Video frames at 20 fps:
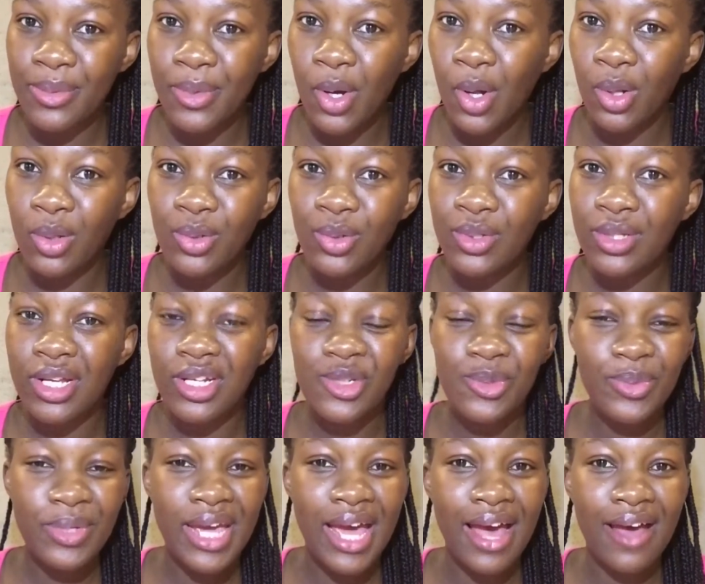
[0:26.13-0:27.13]
We all know that
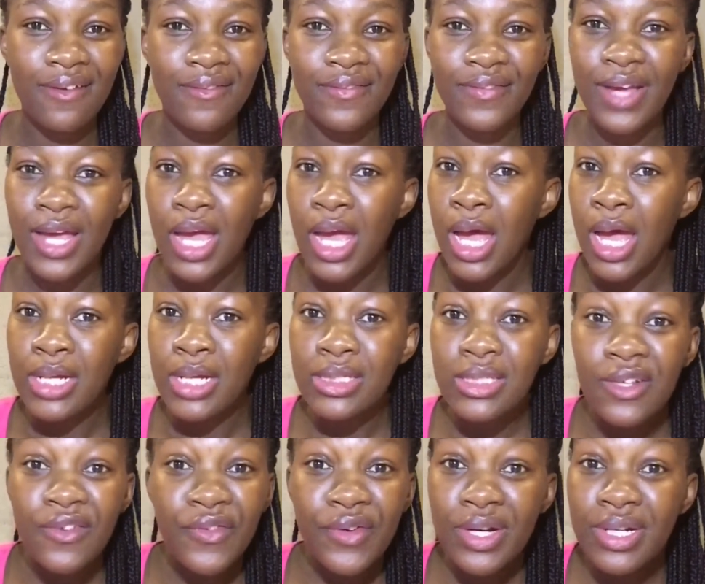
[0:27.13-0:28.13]
we have
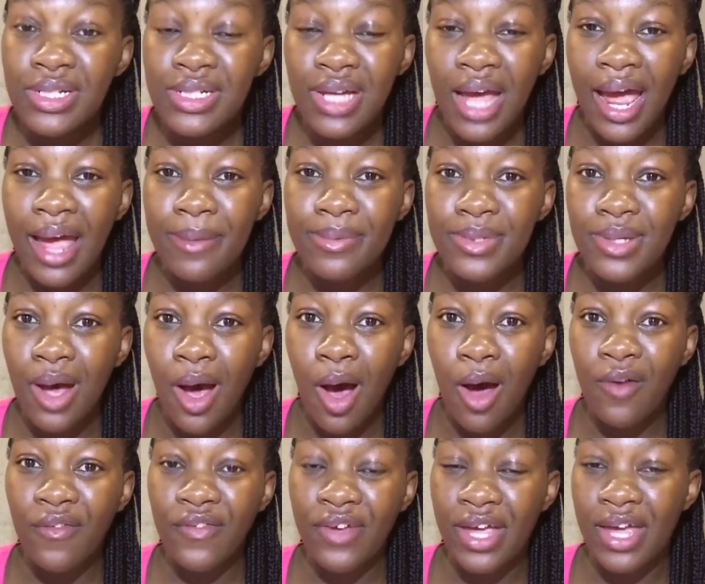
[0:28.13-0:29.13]
different types
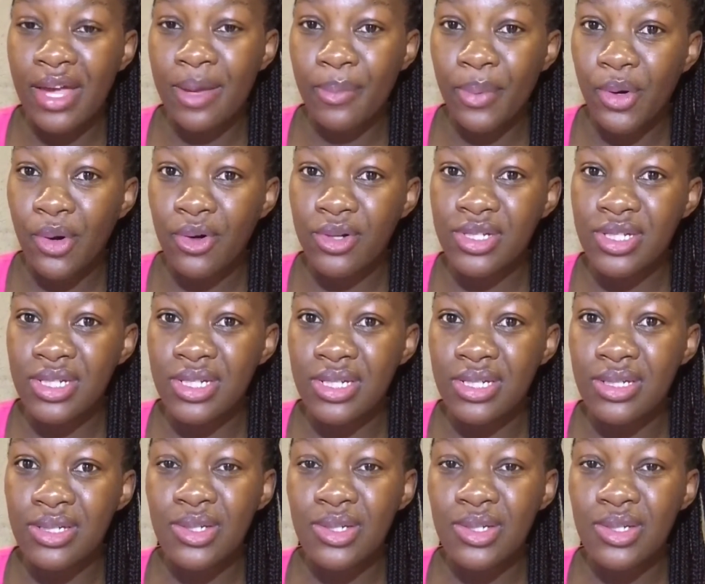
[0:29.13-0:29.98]
of hair porosity.